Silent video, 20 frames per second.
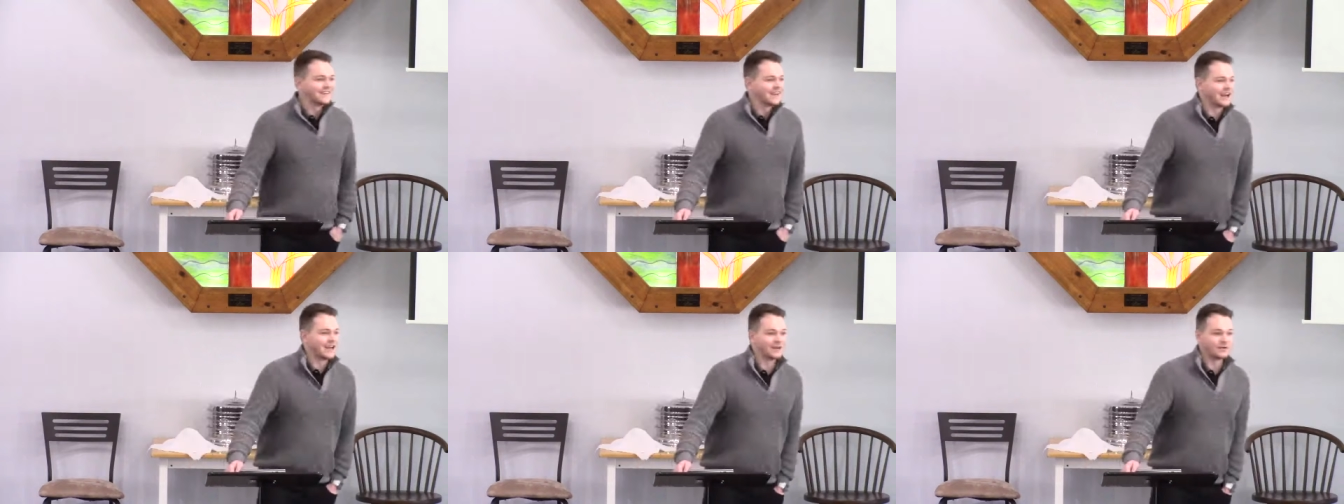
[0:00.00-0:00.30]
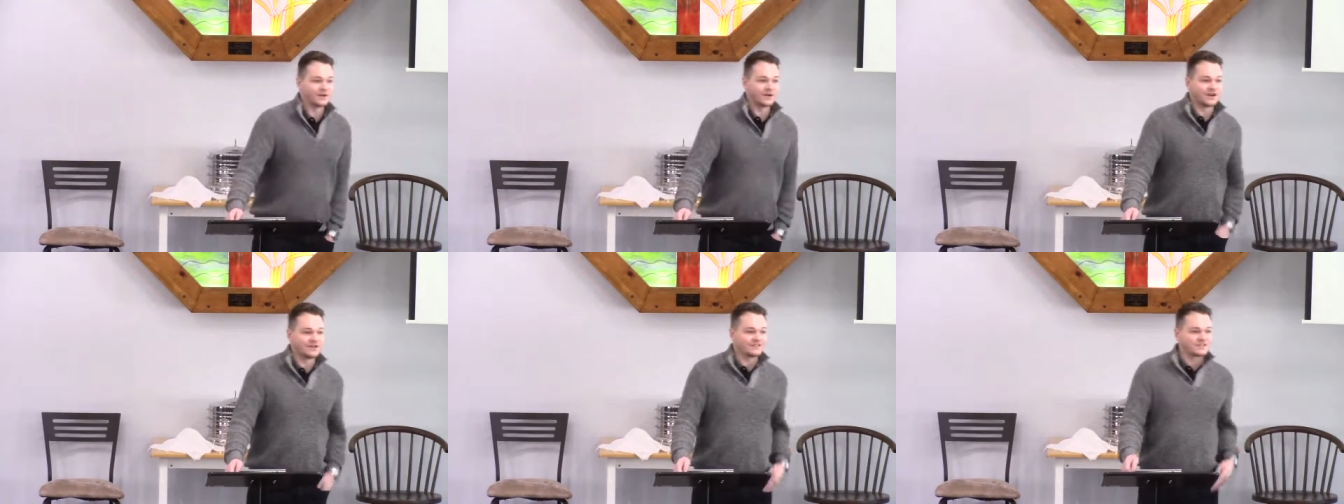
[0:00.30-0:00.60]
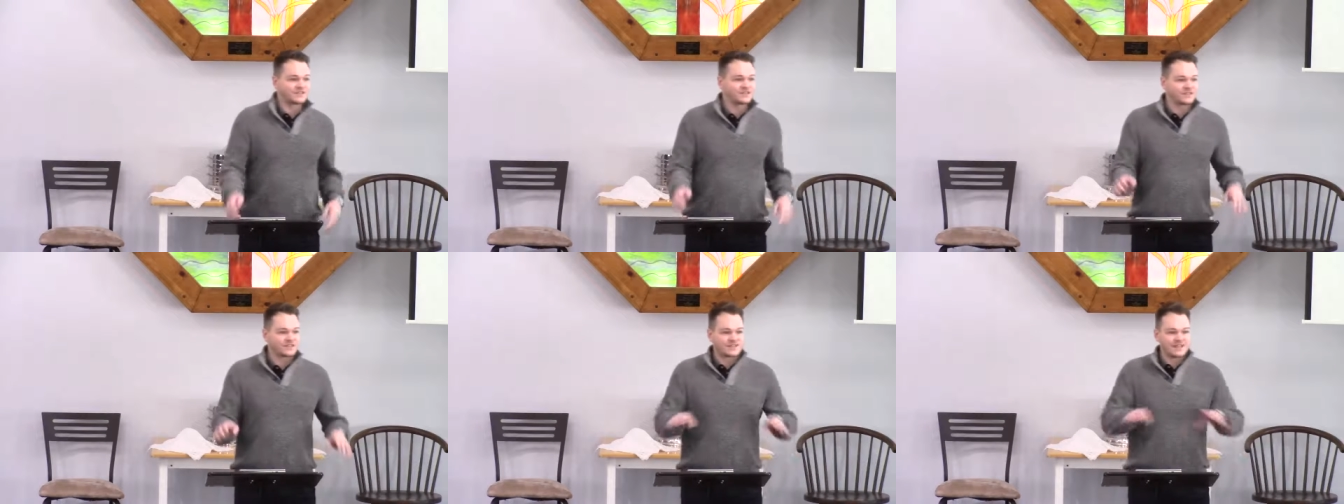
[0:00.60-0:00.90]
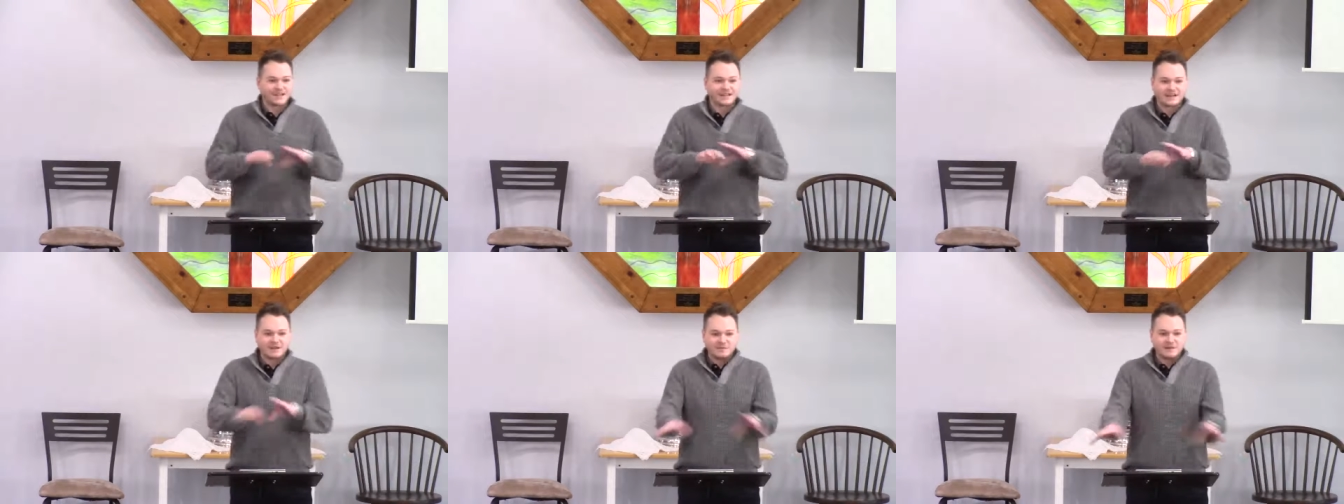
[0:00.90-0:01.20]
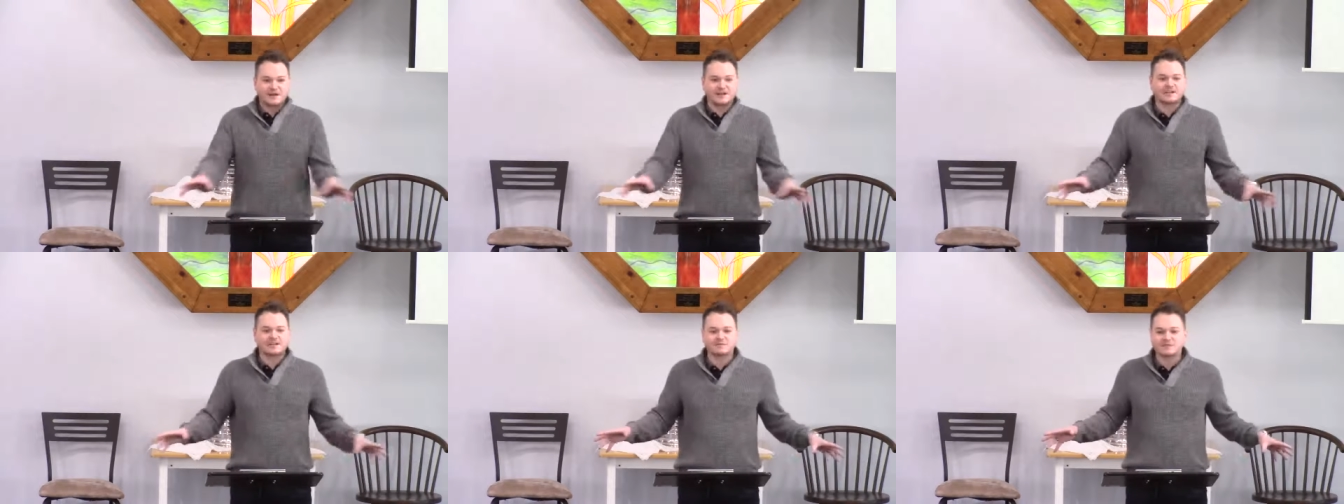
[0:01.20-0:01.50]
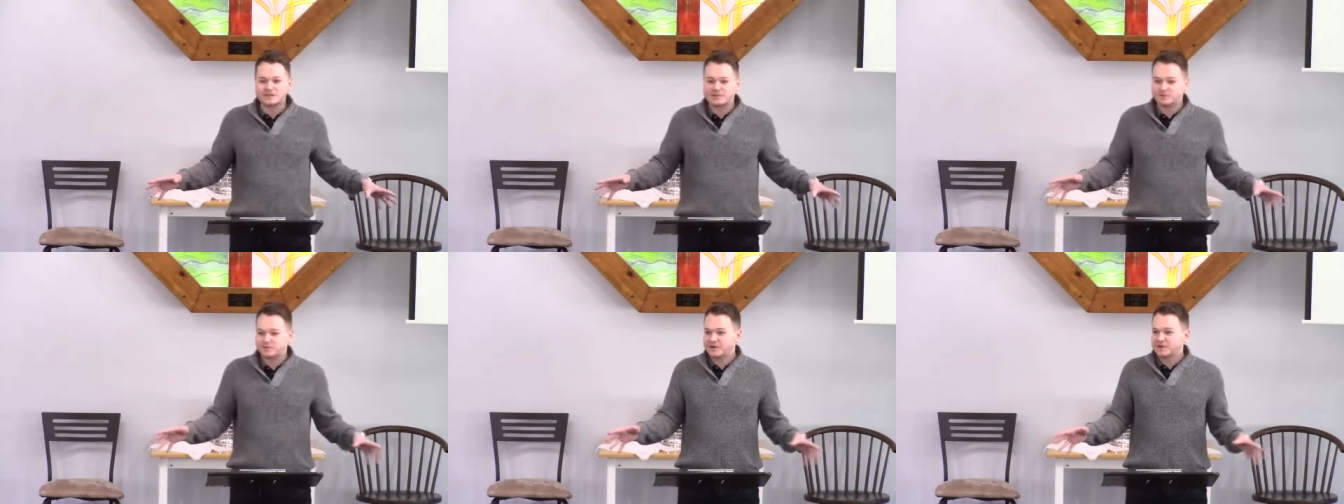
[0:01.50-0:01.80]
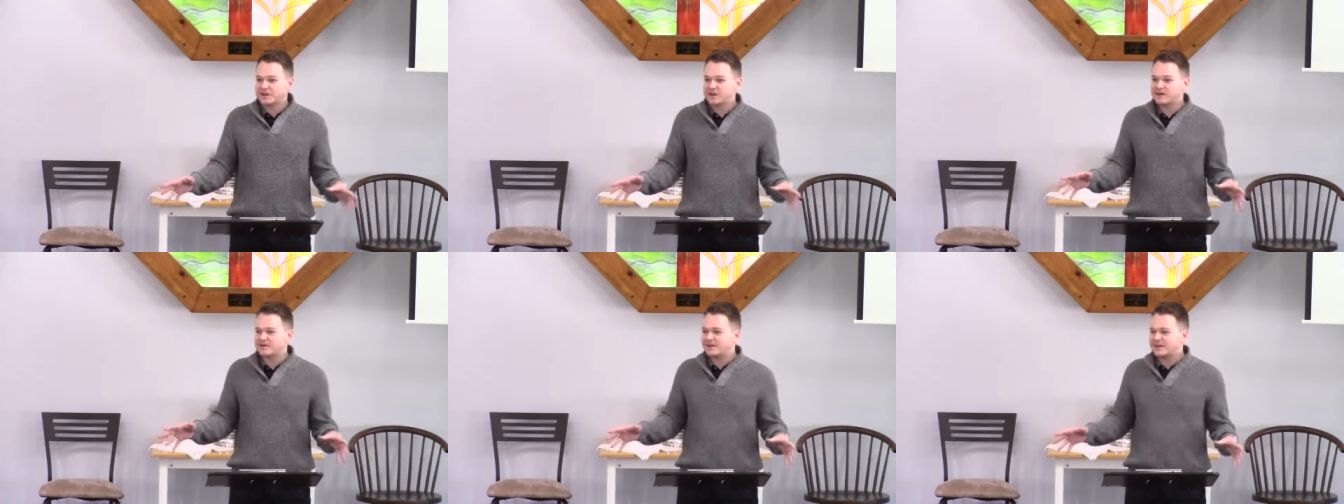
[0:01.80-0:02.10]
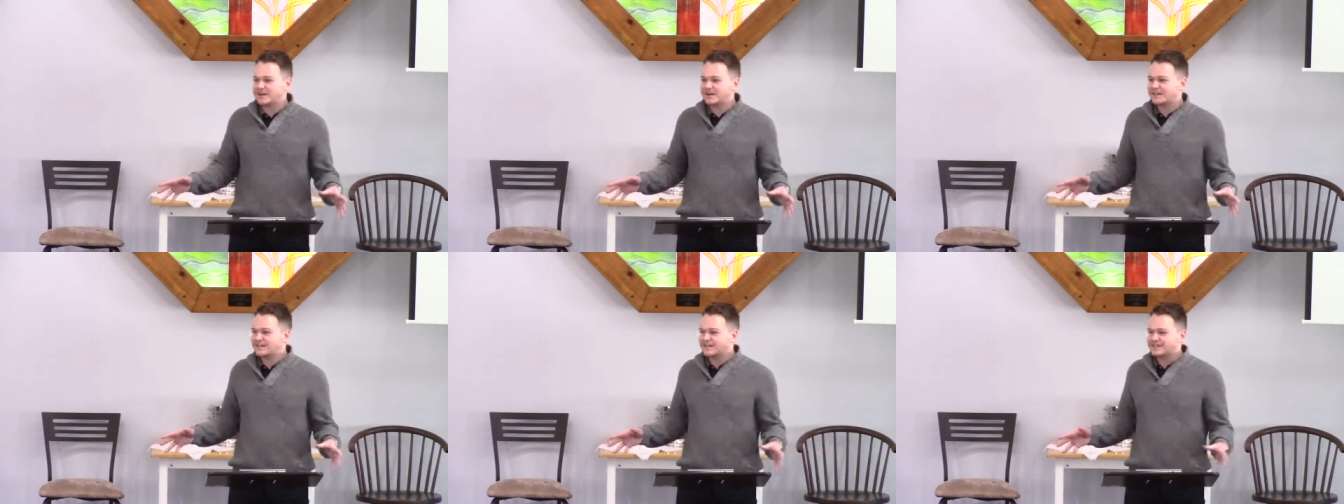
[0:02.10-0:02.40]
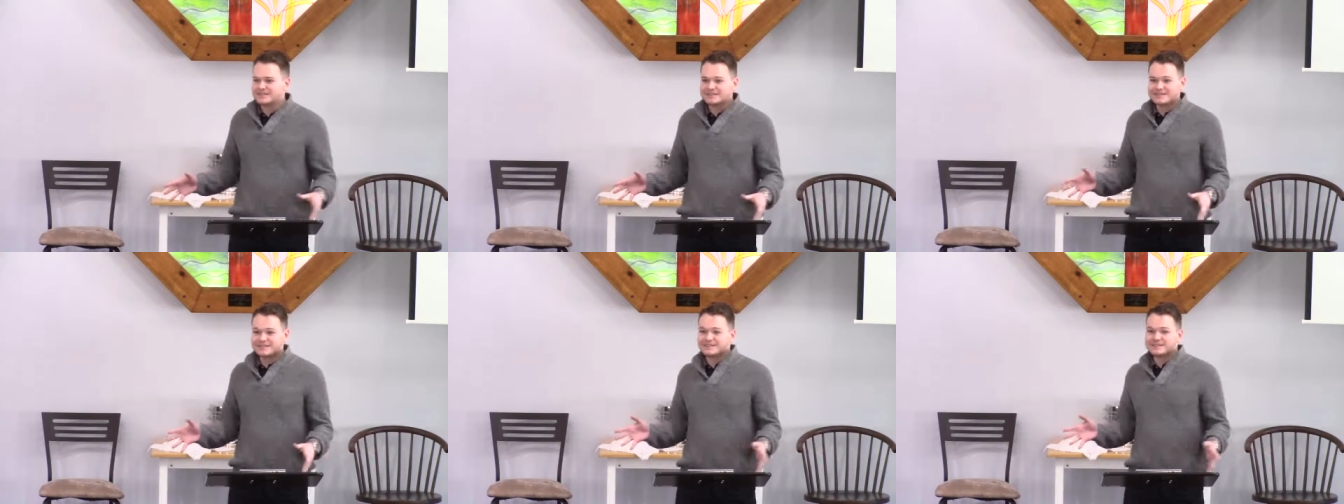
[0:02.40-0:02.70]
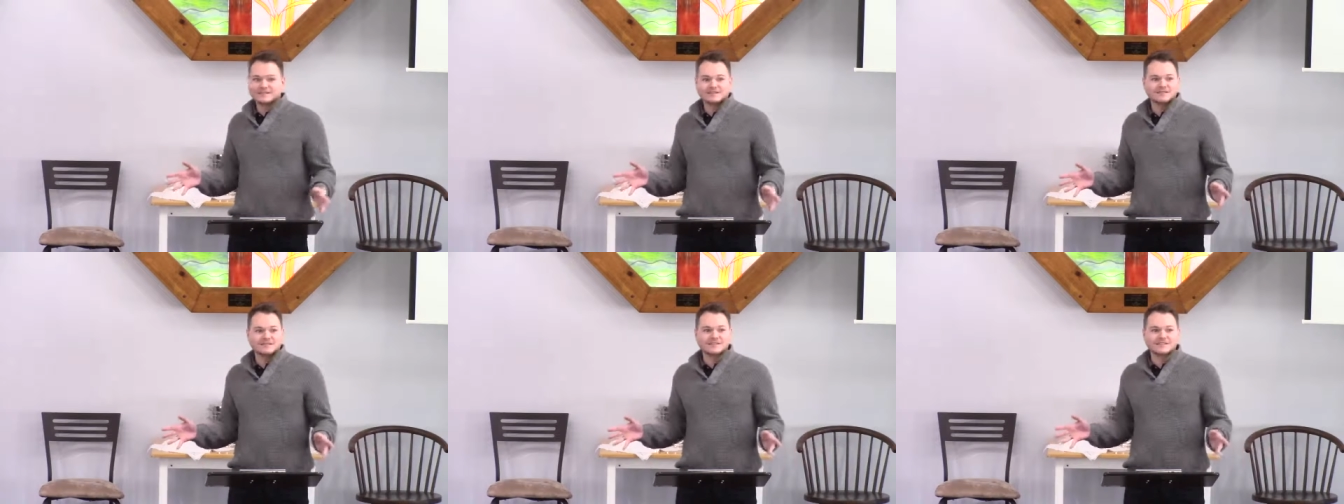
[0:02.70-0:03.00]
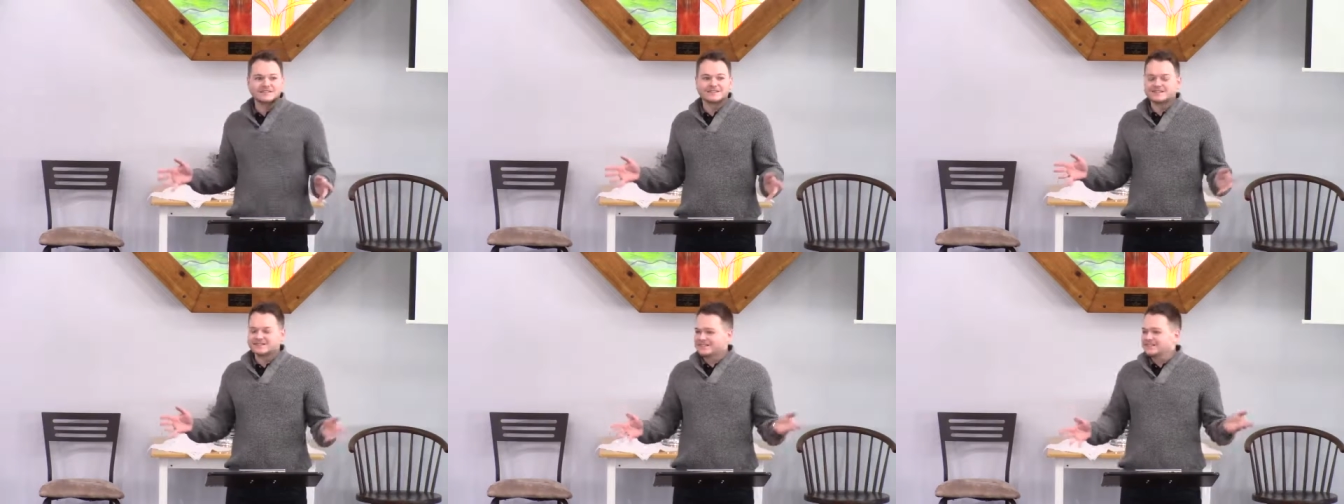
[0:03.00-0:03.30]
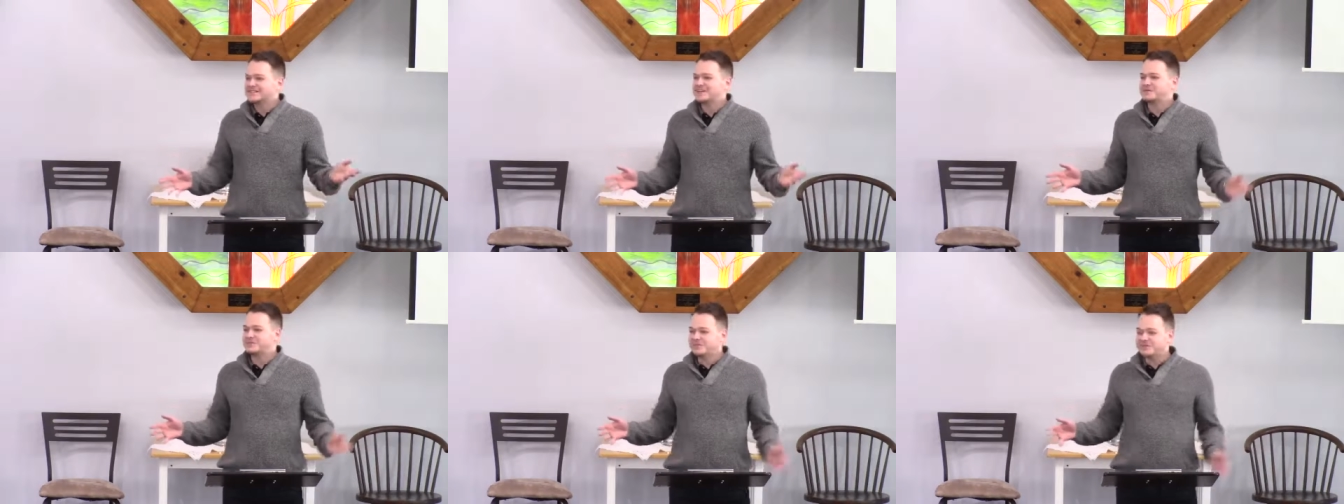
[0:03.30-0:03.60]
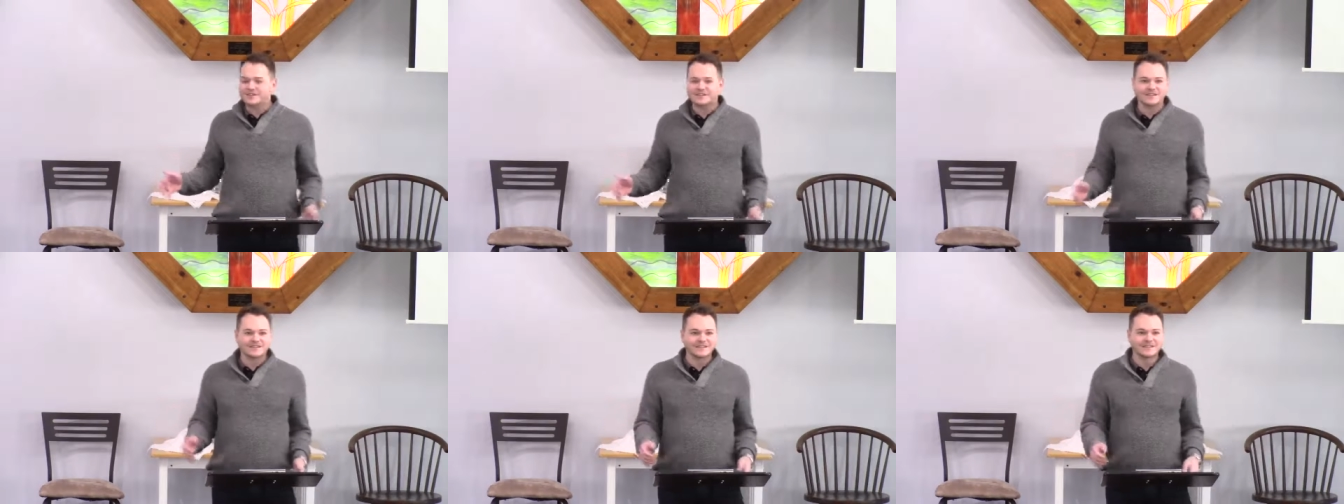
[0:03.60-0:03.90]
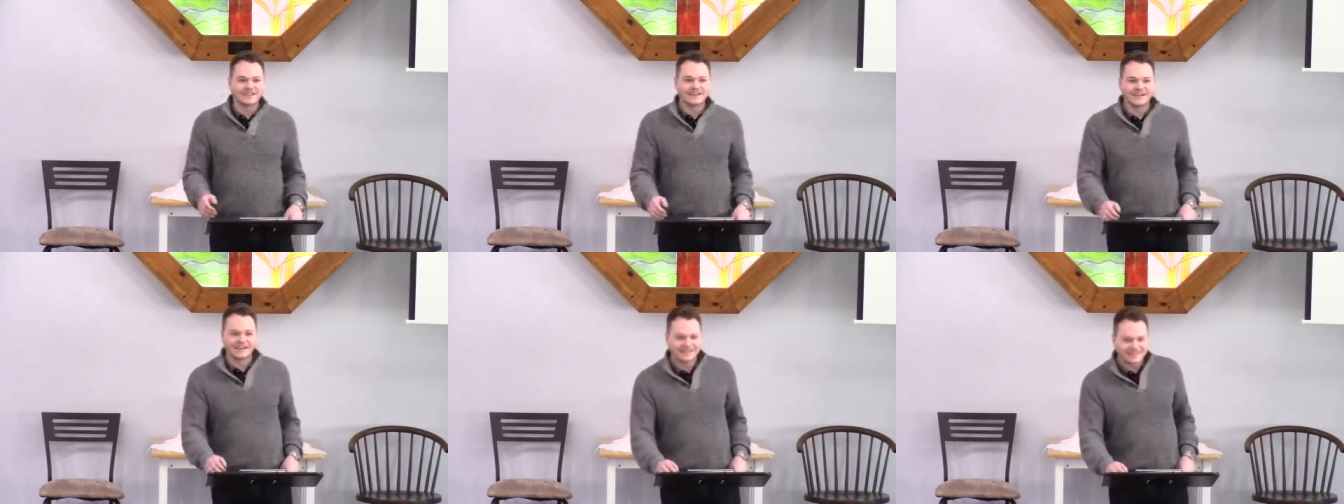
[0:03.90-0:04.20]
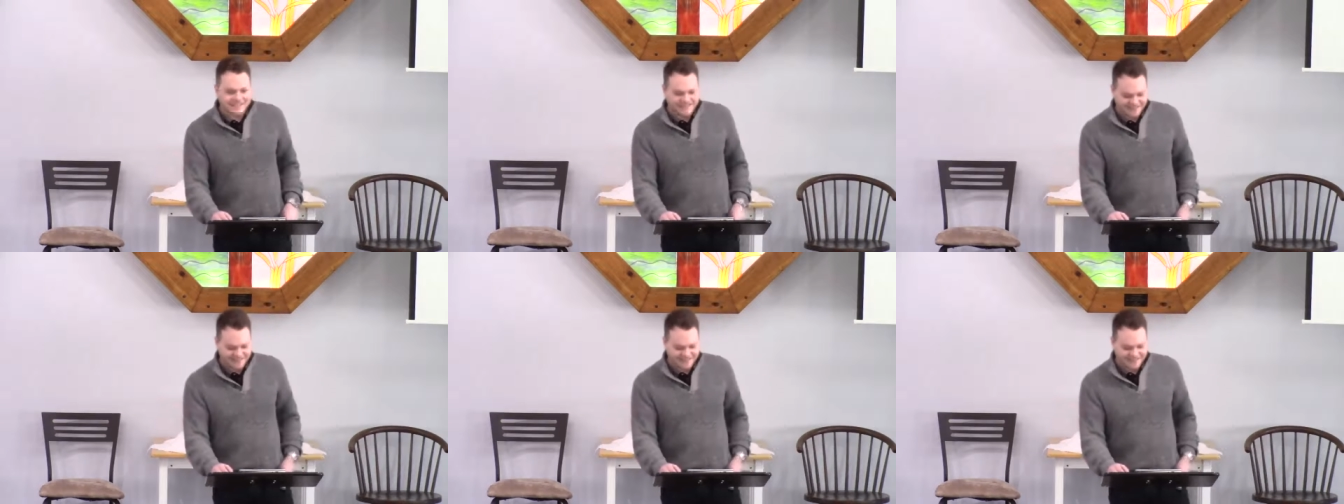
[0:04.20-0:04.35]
Anyone else is just like, come on, give me spring already? A couple of you, yeah.